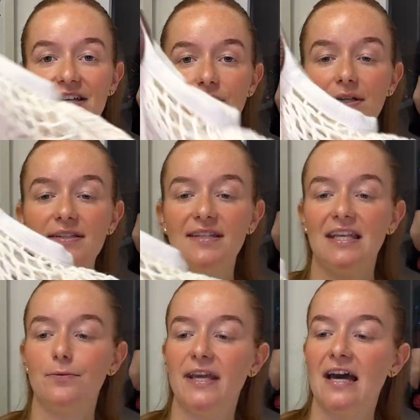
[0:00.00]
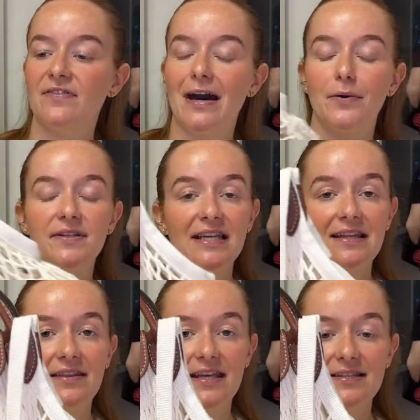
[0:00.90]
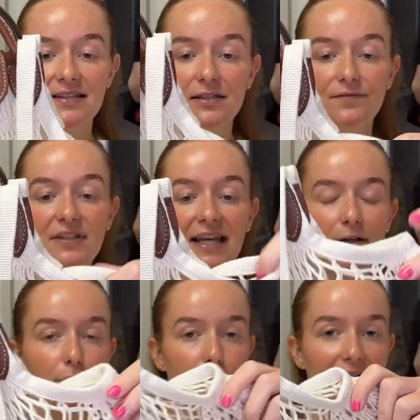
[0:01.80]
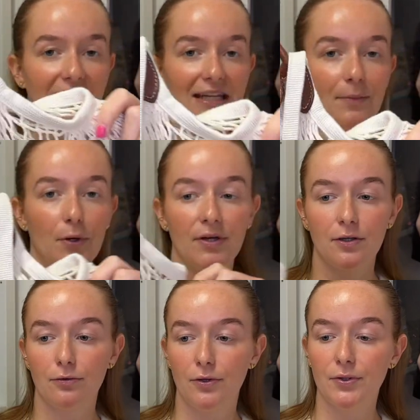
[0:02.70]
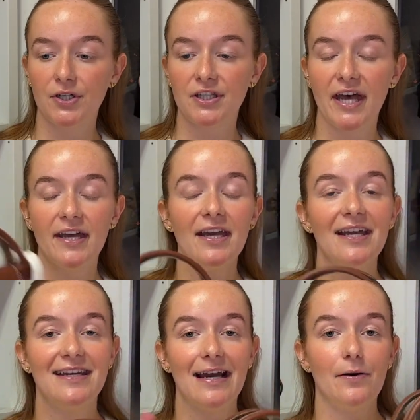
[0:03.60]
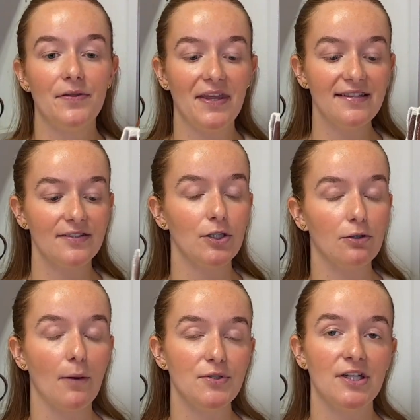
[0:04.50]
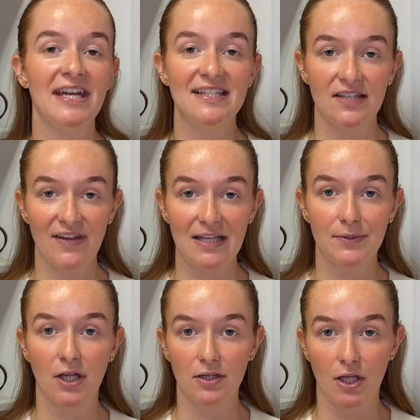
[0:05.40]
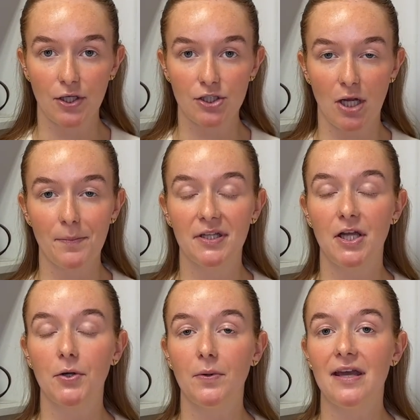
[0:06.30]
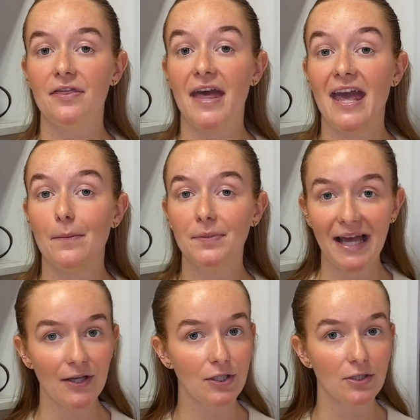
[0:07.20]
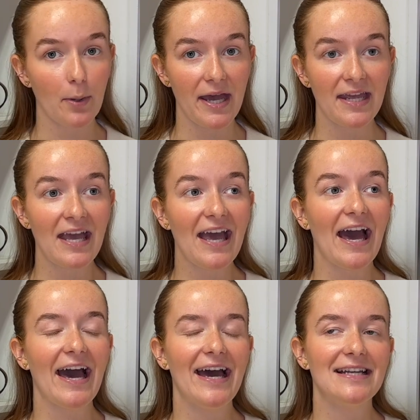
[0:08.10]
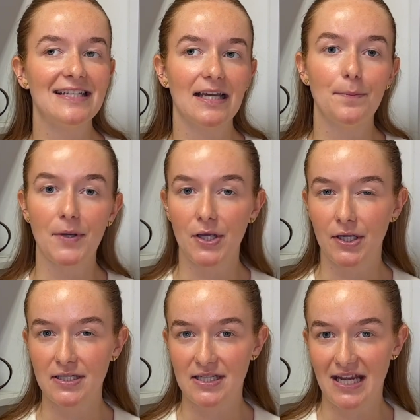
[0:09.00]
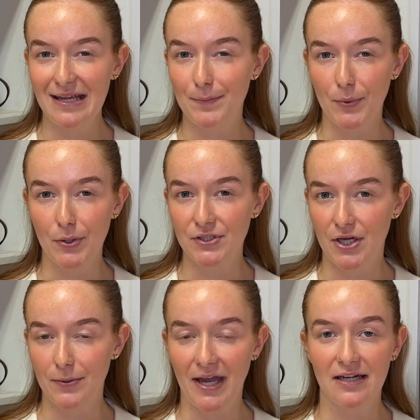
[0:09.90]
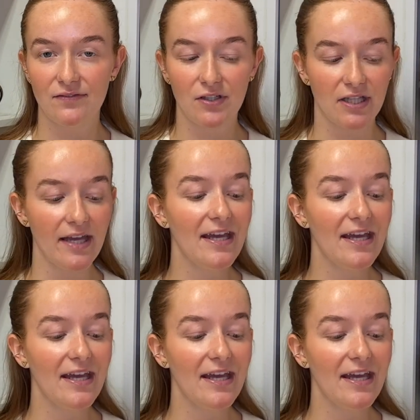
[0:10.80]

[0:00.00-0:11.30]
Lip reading: you can see, we have ours in this lovely like cream or a crew colour. Now this colour option is available on Longchamp along with a black colourway and like a burgundy Bordeaux kind of colour.